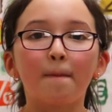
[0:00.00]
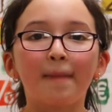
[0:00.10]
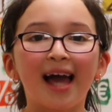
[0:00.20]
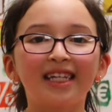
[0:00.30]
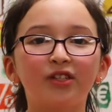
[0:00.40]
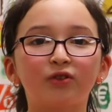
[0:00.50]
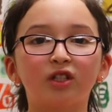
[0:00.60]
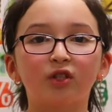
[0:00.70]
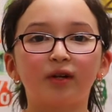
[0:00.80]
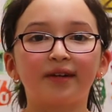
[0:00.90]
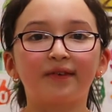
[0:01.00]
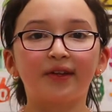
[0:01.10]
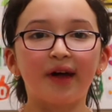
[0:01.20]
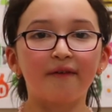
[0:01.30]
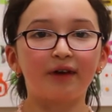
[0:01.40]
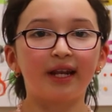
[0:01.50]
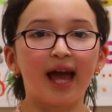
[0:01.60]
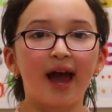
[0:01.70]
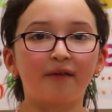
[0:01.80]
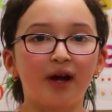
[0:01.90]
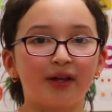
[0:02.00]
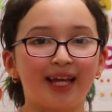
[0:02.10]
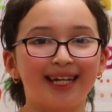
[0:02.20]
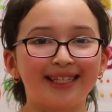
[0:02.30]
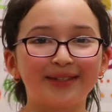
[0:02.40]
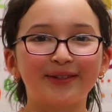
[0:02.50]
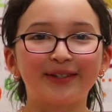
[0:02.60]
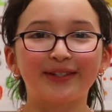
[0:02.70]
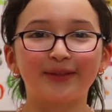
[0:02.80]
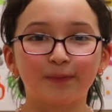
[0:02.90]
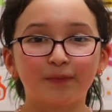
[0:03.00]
My school is one of 11 at Round Lake Schools.